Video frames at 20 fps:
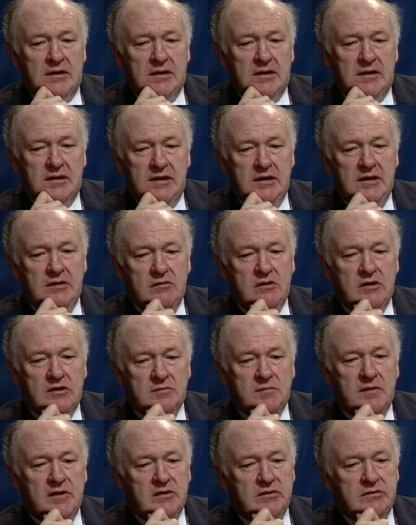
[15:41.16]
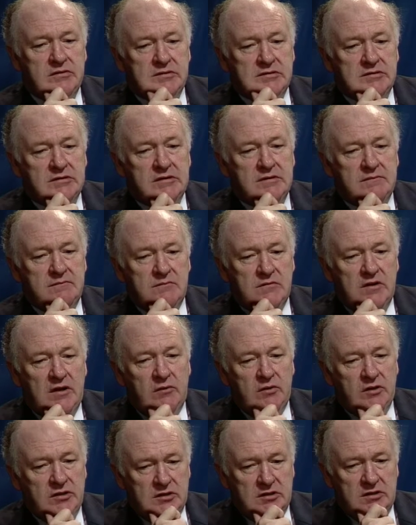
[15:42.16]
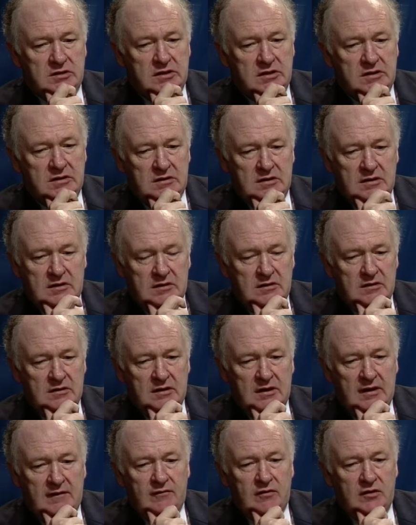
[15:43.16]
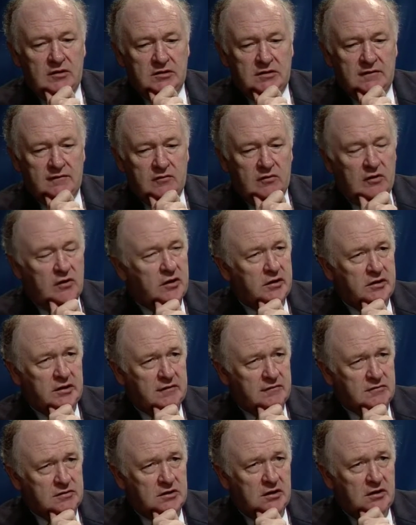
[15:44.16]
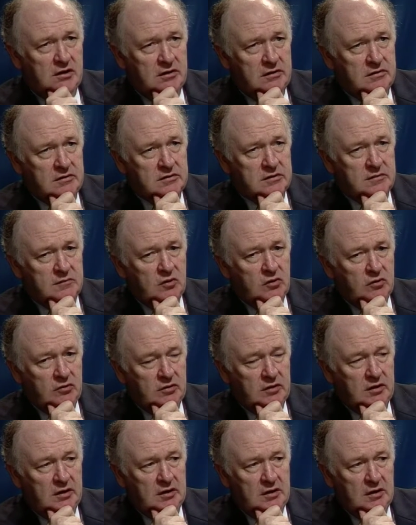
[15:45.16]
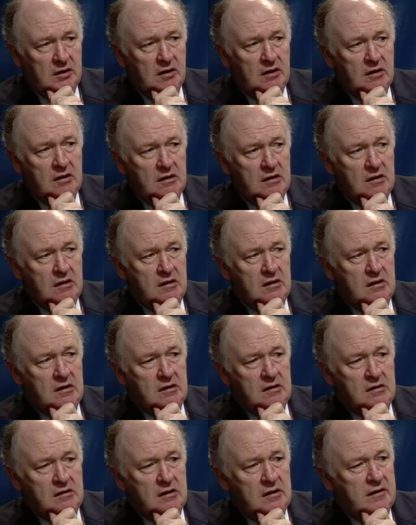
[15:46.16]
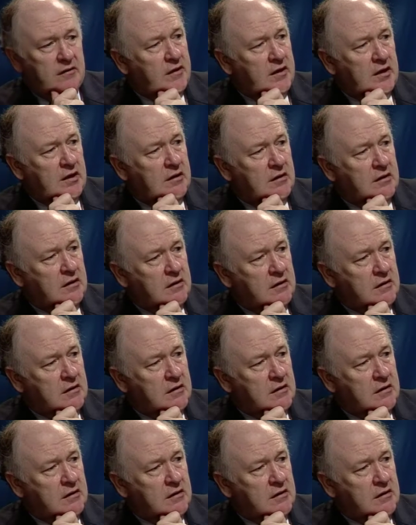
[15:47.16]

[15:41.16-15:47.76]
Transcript: here I suppose there is evidence of a variety of styles. I'm not, I think,